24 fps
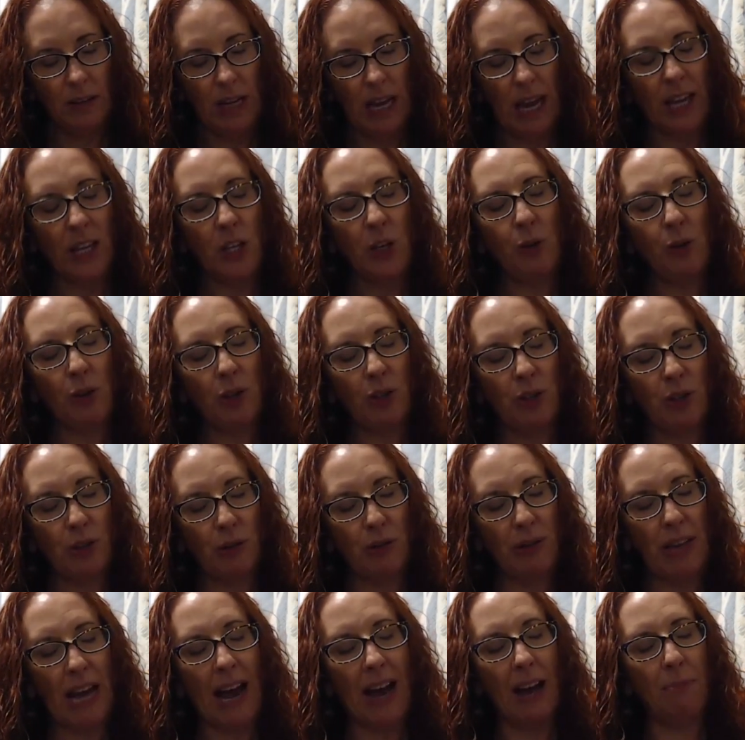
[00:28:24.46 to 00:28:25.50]
And you can
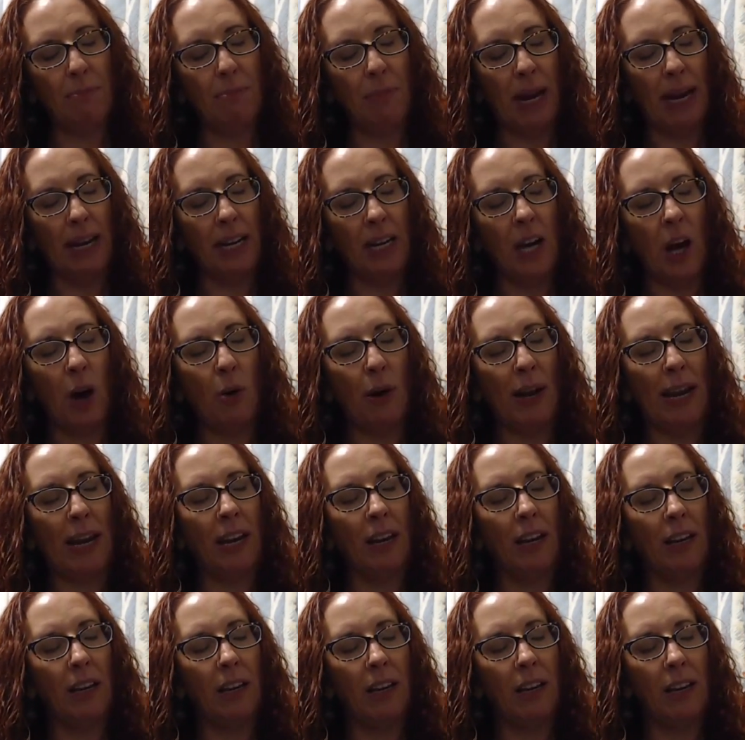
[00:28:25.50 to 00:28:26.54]
do that by
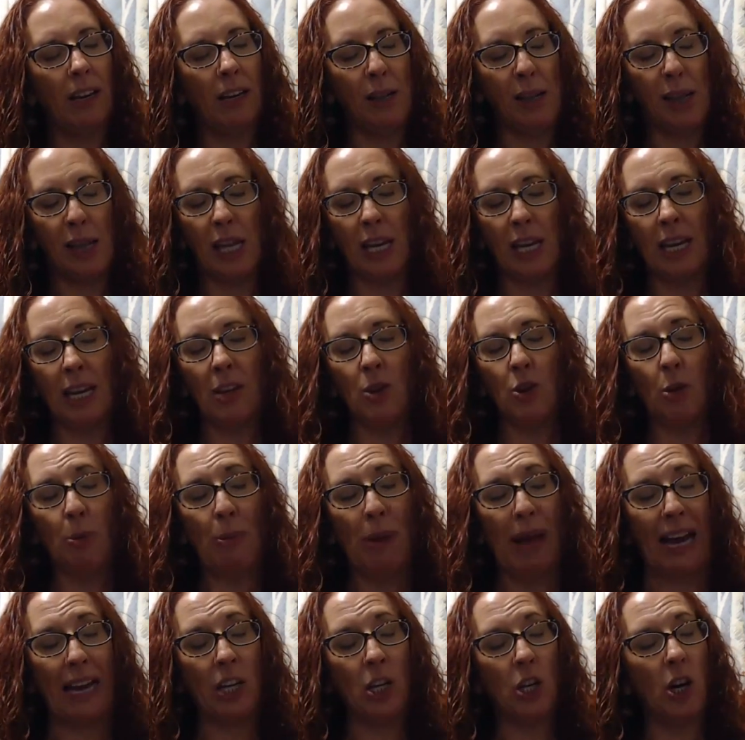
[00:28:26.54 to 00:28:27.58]
going and sitting in your
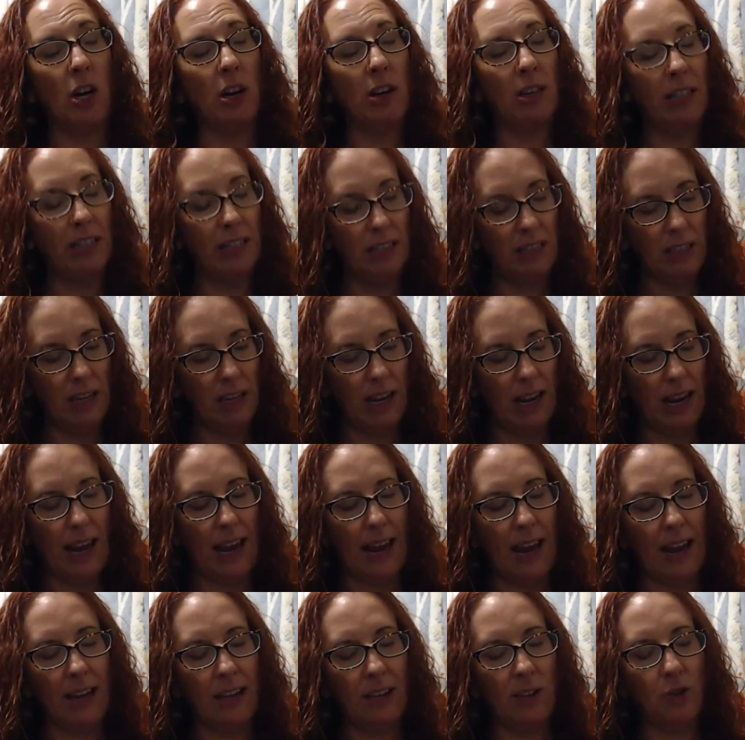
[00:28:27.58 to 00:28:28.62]
backyard
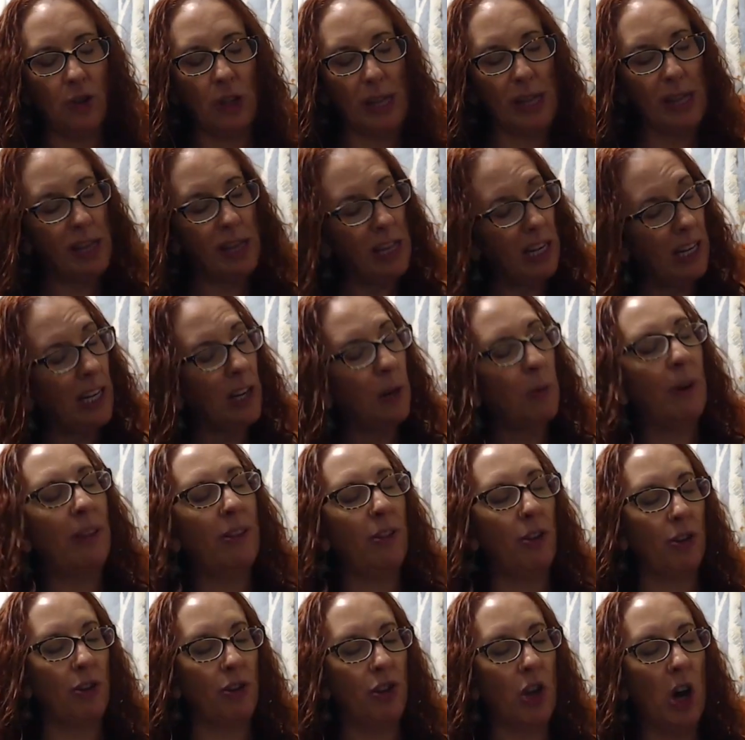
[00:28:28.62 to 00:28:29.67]
and just sitting
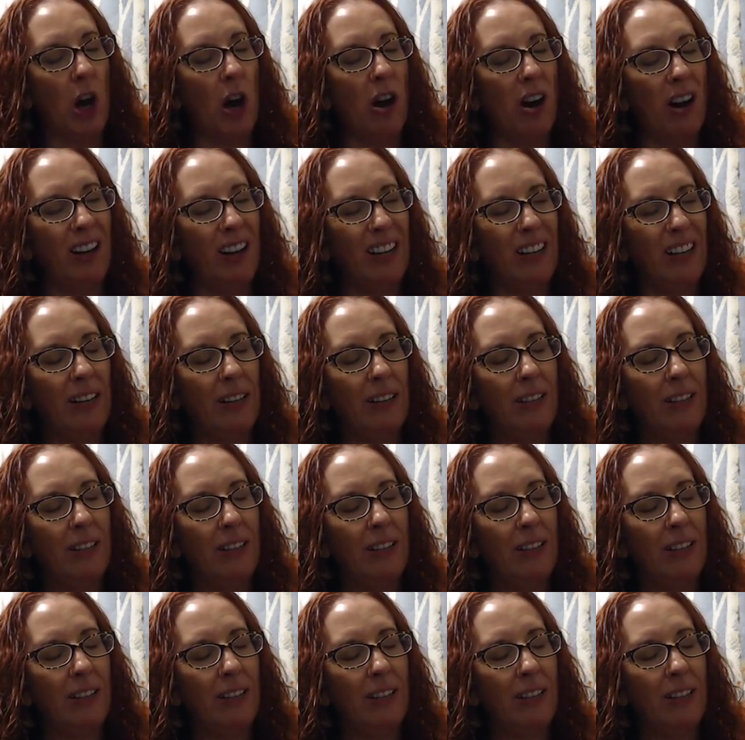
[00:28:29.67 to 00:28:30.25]
with your dog